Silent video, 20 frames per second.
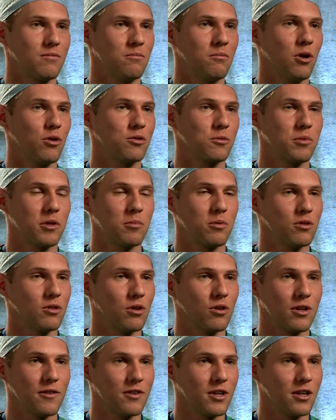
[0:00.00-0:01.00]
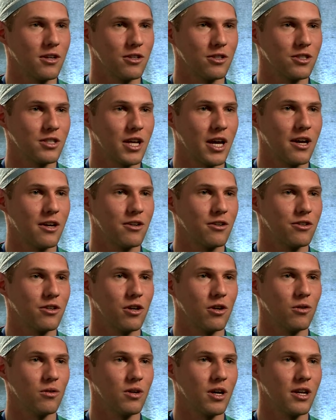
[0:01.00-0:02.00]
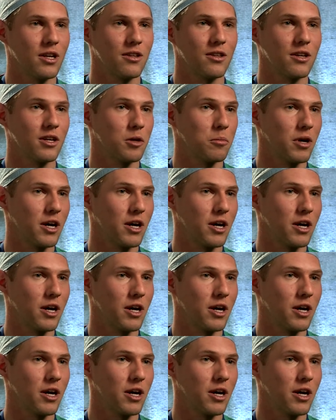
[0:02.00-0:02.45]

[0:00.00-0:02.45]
most people don't even understand or know anything